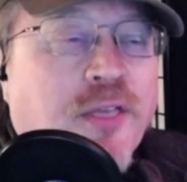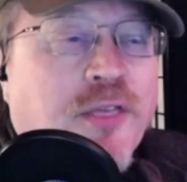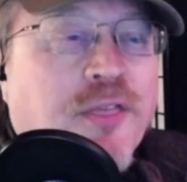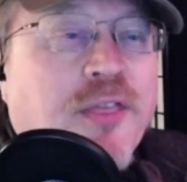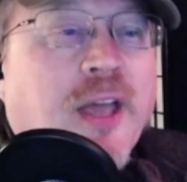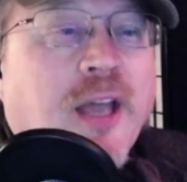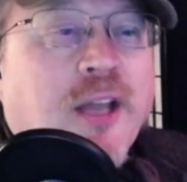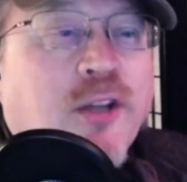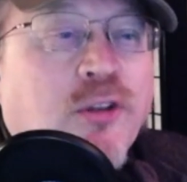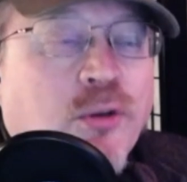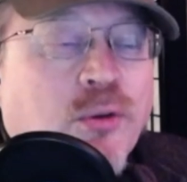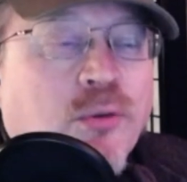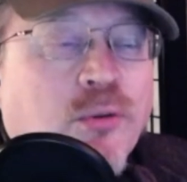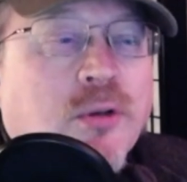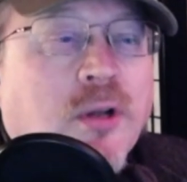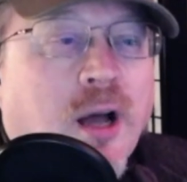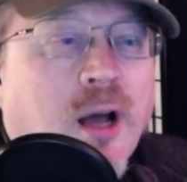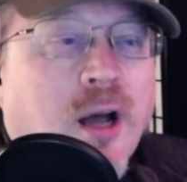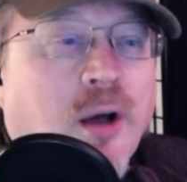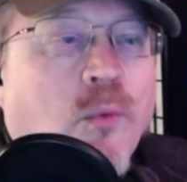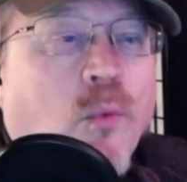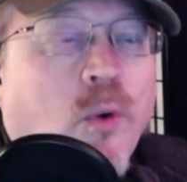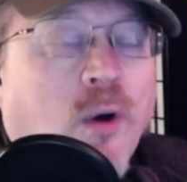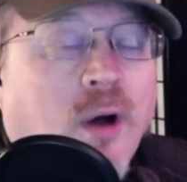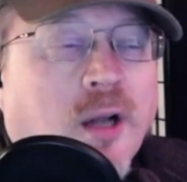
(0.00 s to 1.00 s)
they do
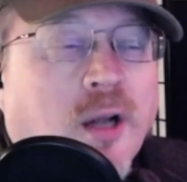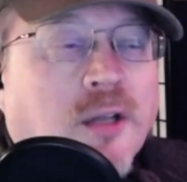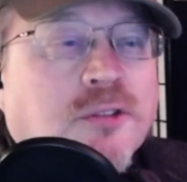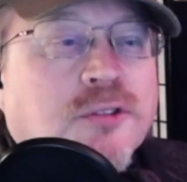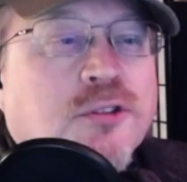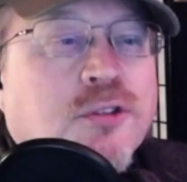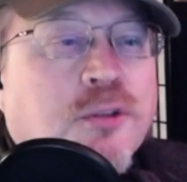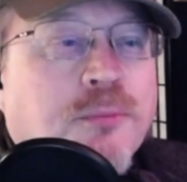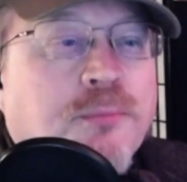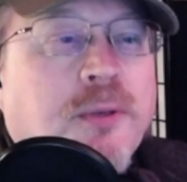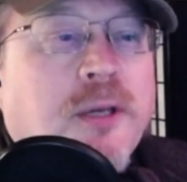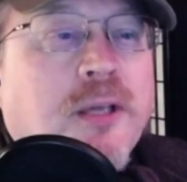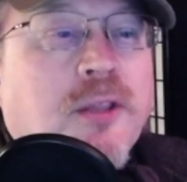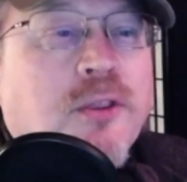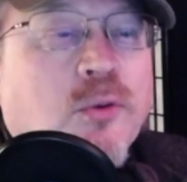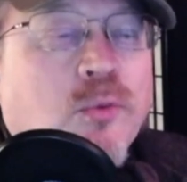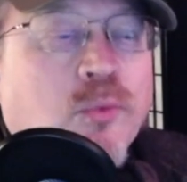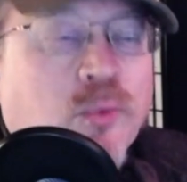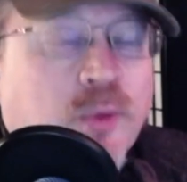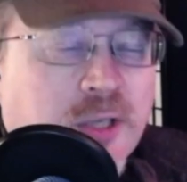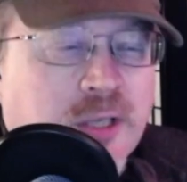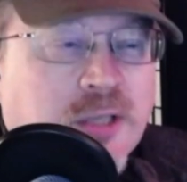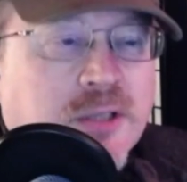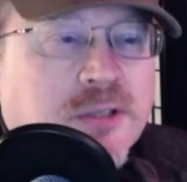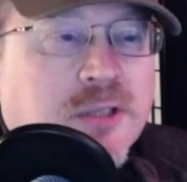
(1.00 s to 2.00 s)
not want to be the
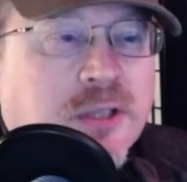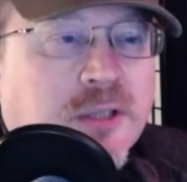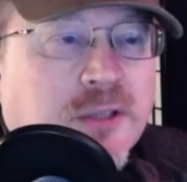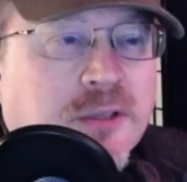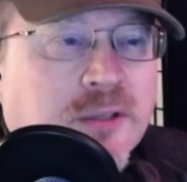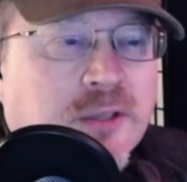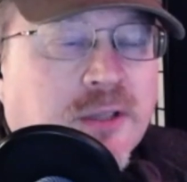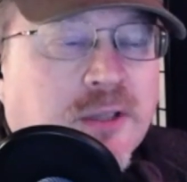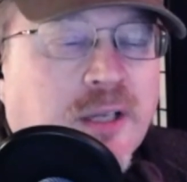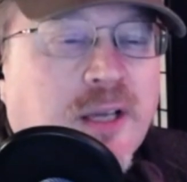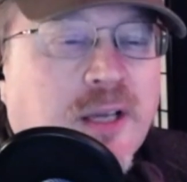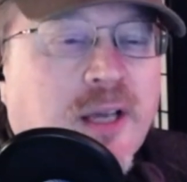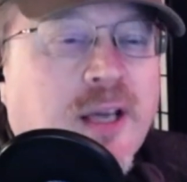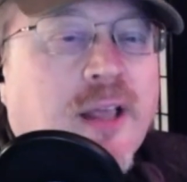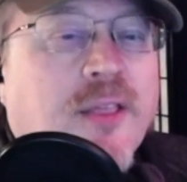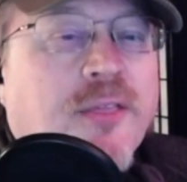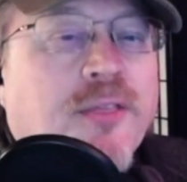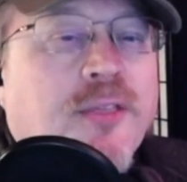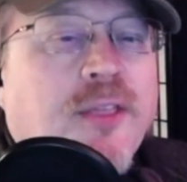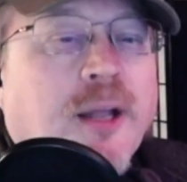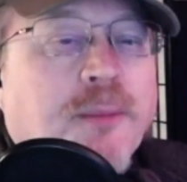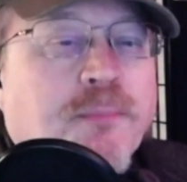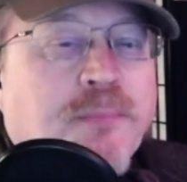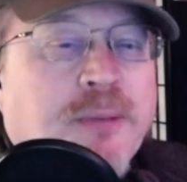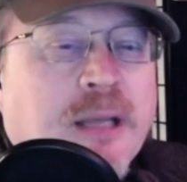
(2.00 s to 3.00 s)
reason
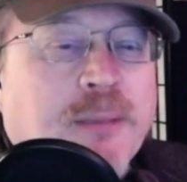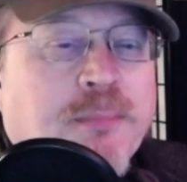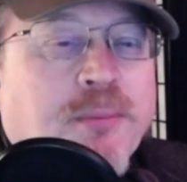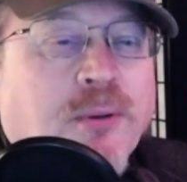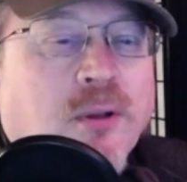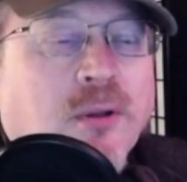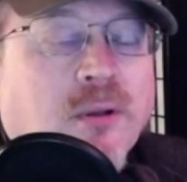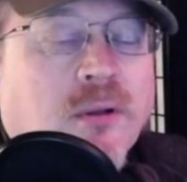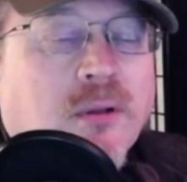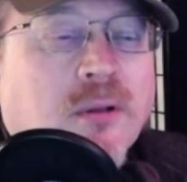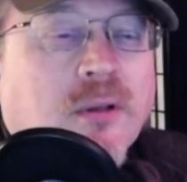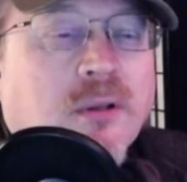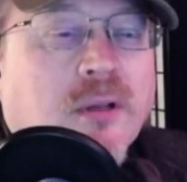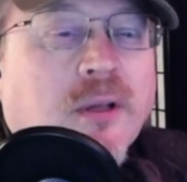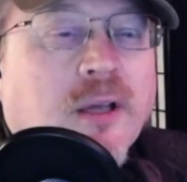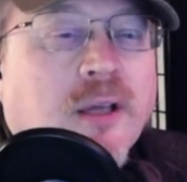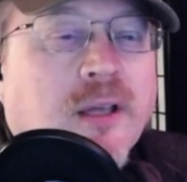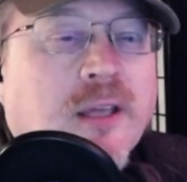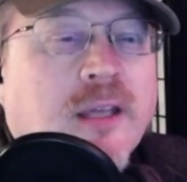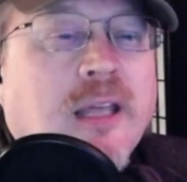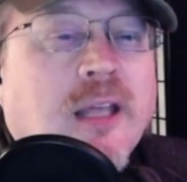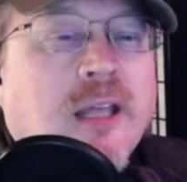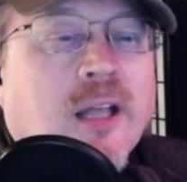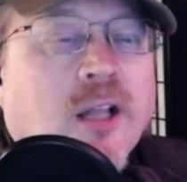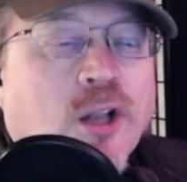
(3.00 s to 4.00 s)
that people
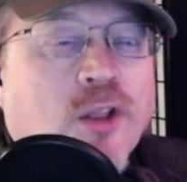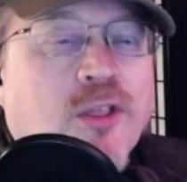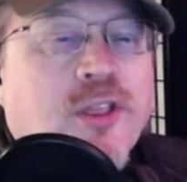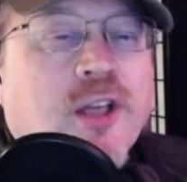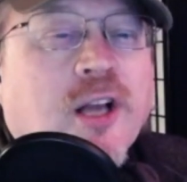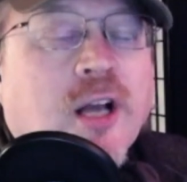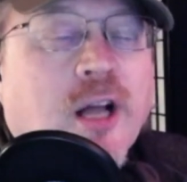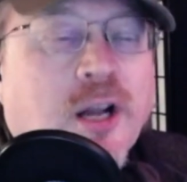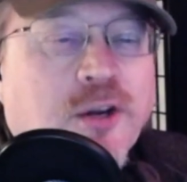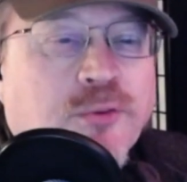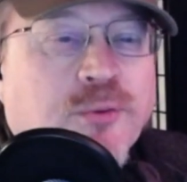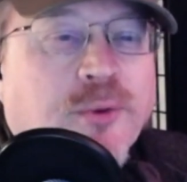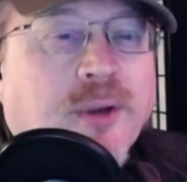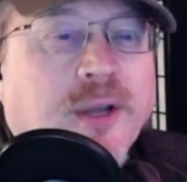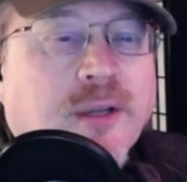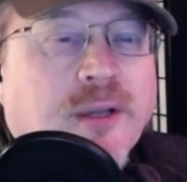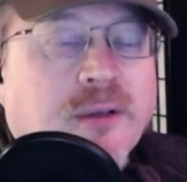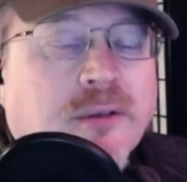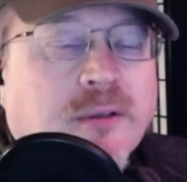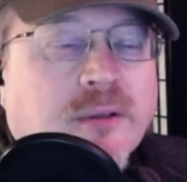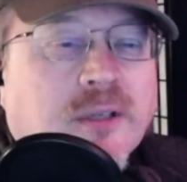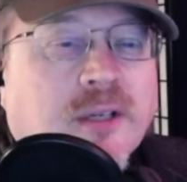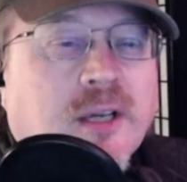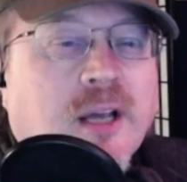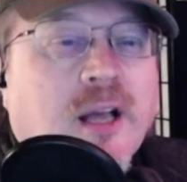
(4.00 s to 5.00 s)
kill the country,
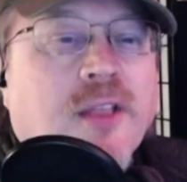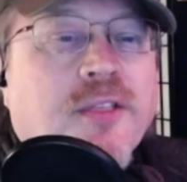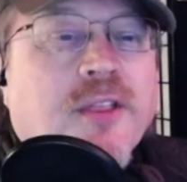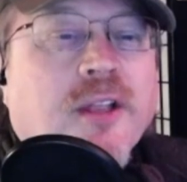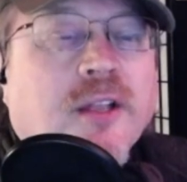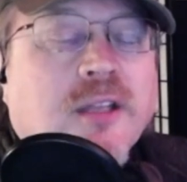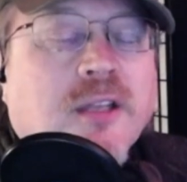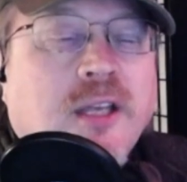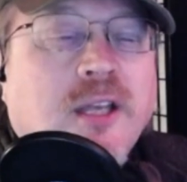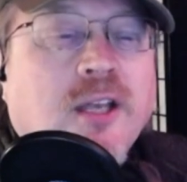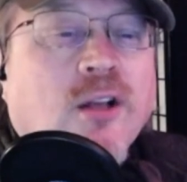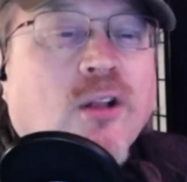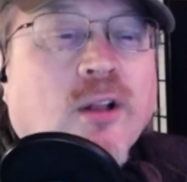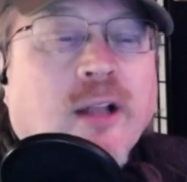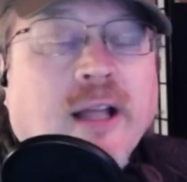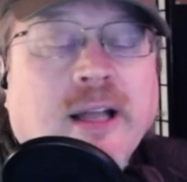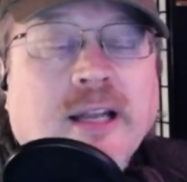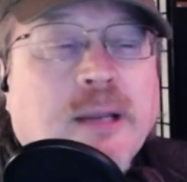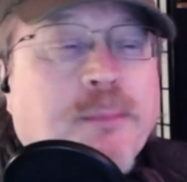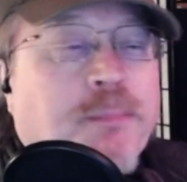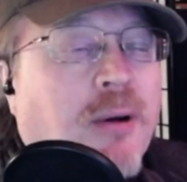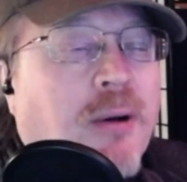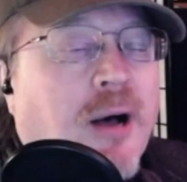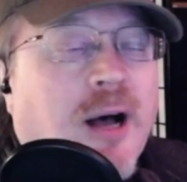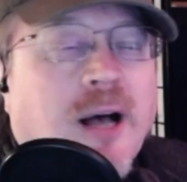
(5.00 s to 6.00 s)
that kill
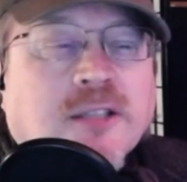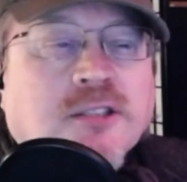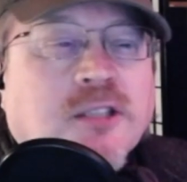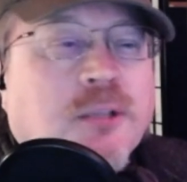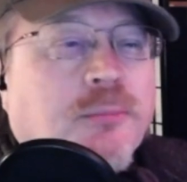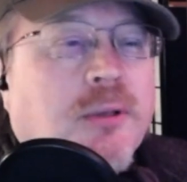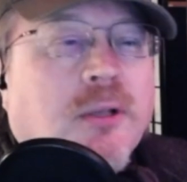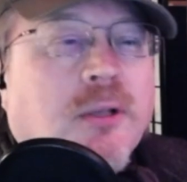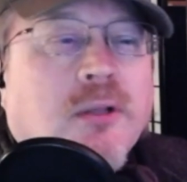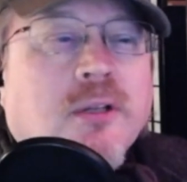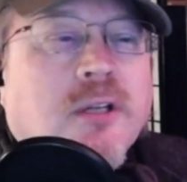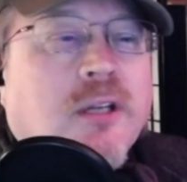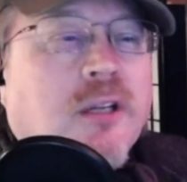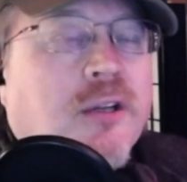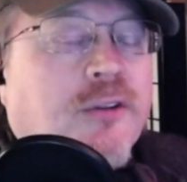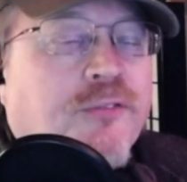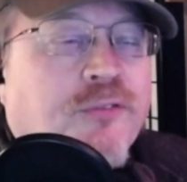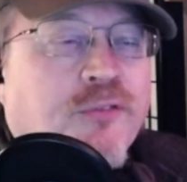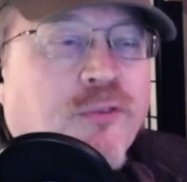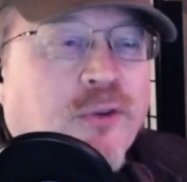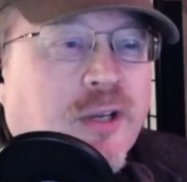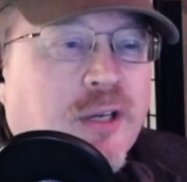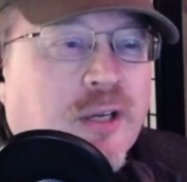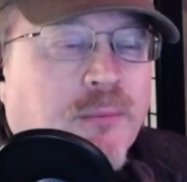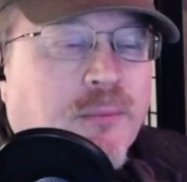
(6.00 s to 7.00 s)
any possibility of
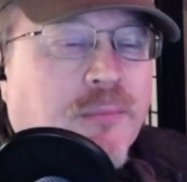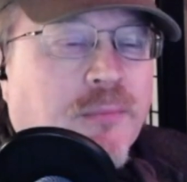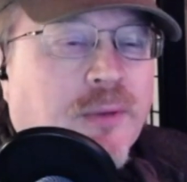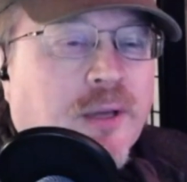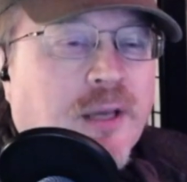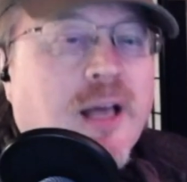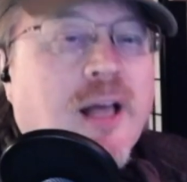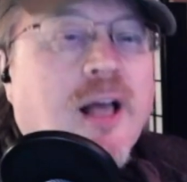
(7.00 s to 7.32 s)
freedom.